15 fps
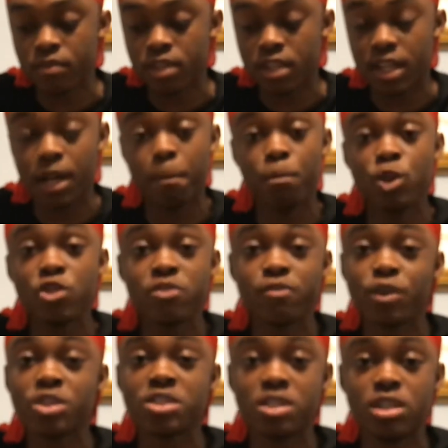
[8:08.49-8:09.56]
like most of
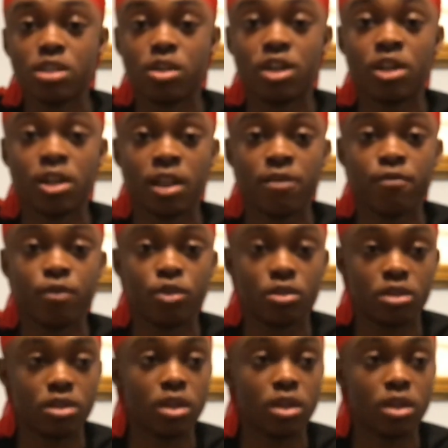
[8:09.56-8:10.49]
us in year 11,